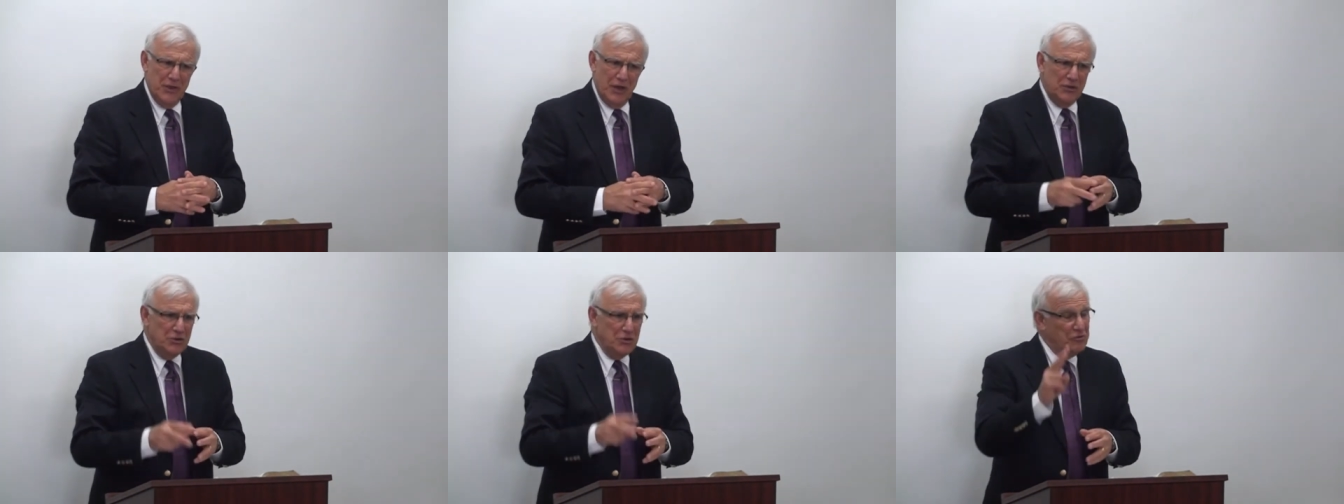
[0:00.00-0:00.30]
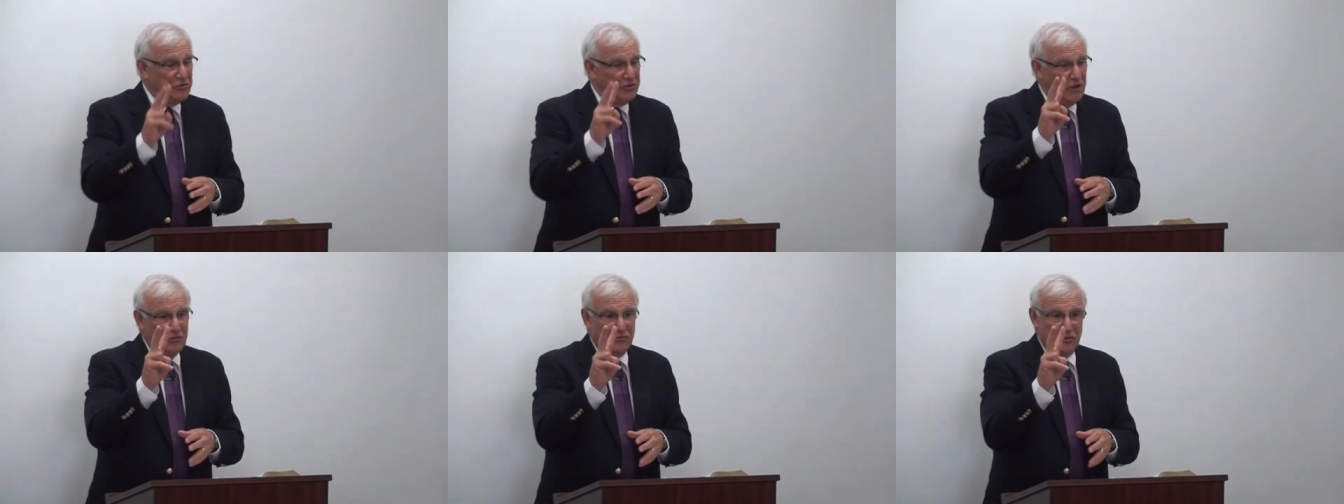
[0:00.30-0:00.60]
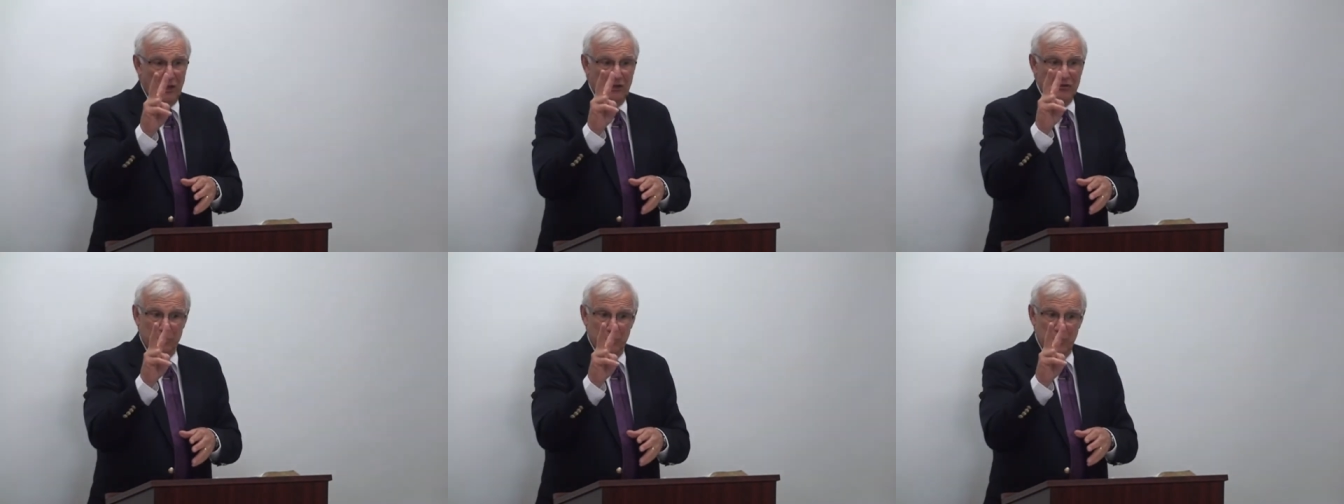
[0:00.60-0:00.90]
That usually
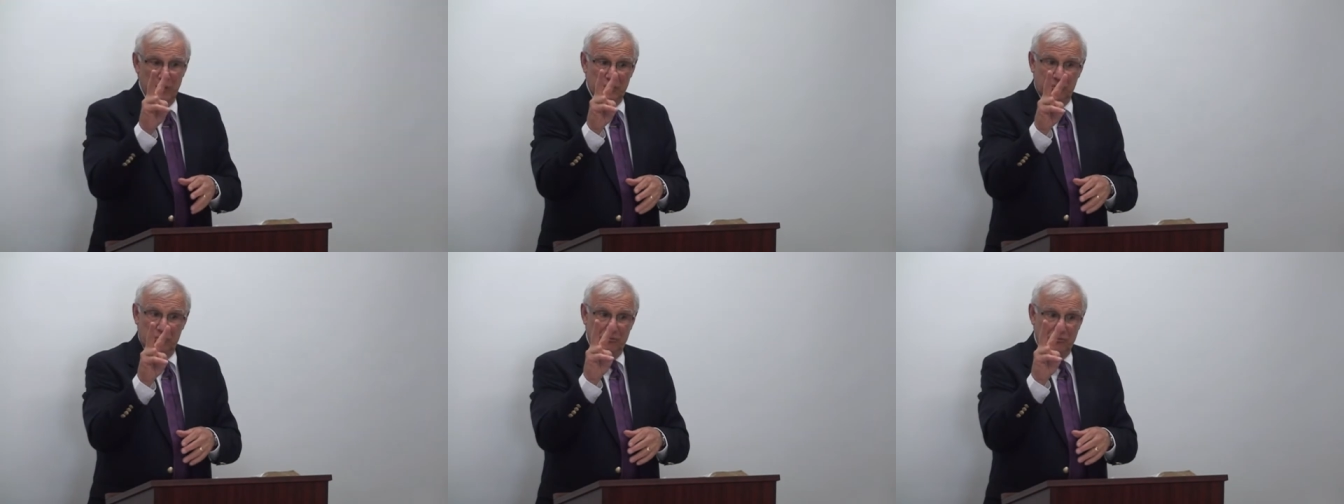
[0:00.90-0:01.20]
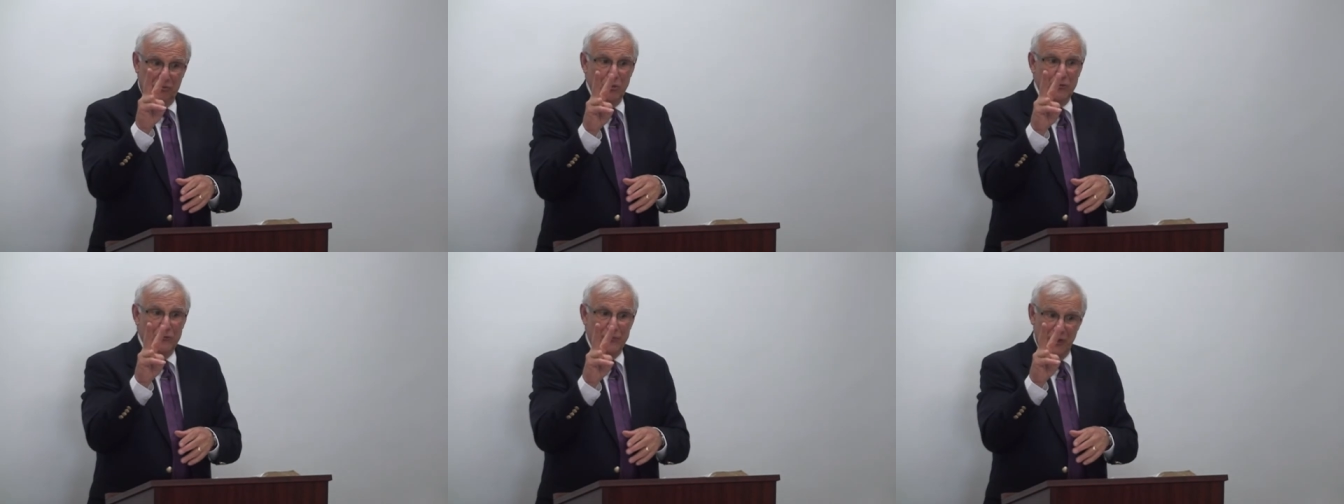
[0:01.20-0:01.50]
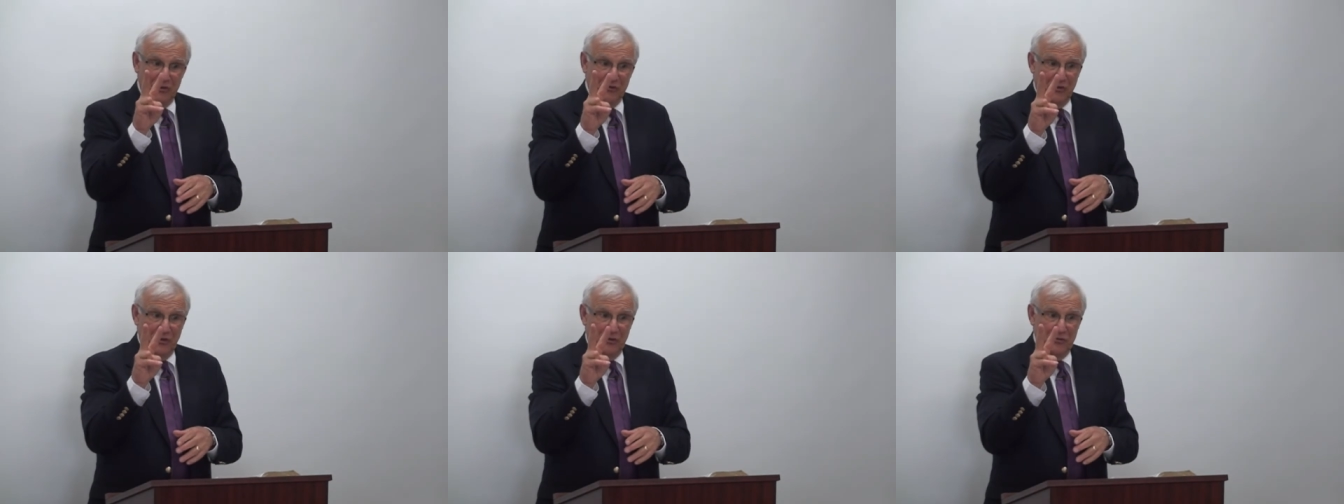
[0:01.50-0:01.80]
takes me two
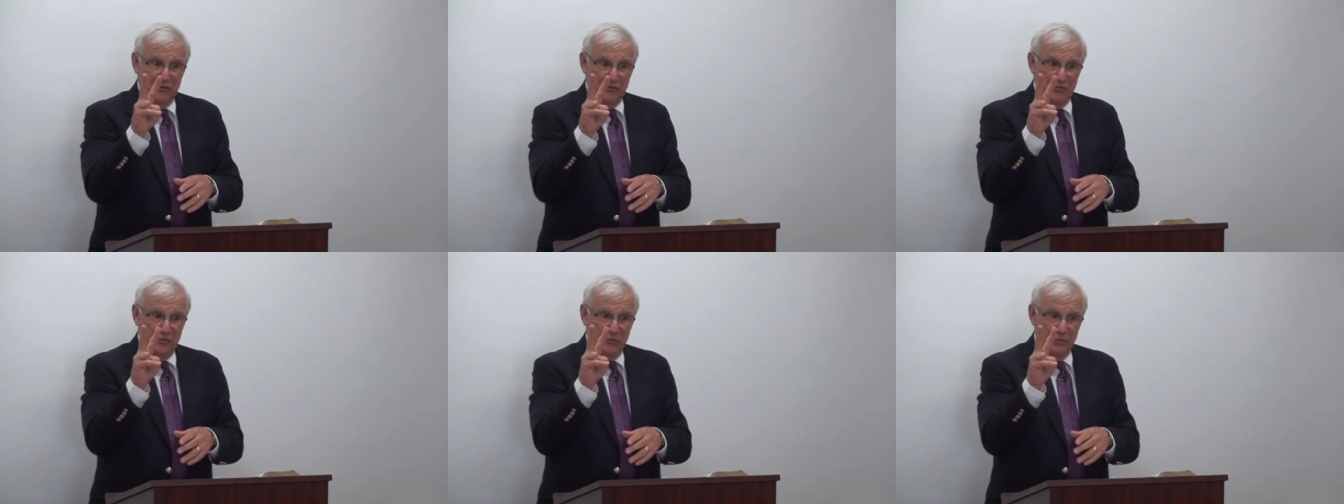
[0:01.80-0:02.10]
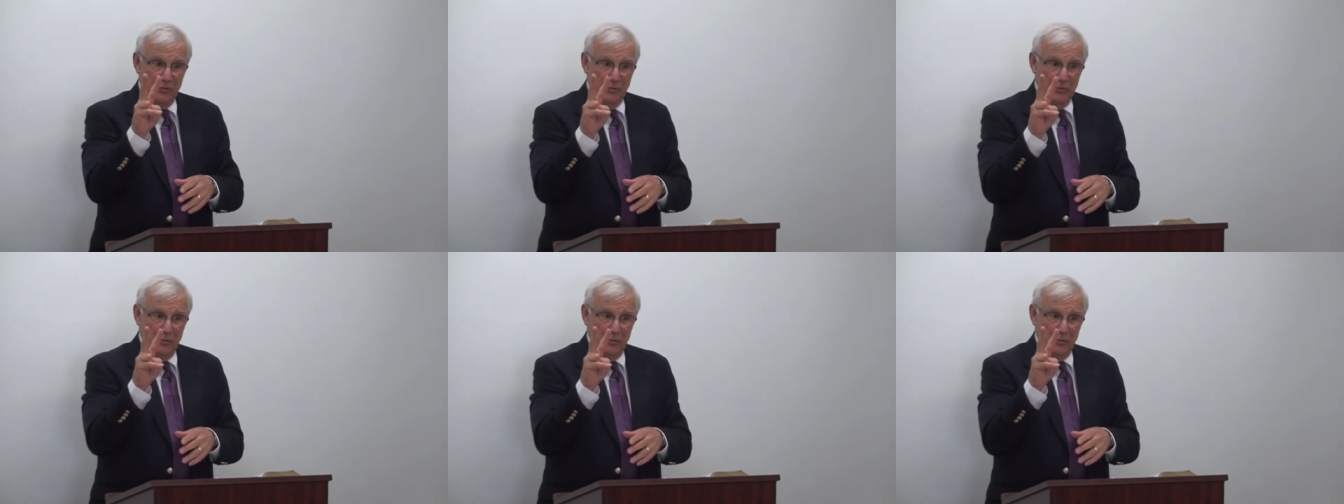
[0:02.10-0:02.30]
visits.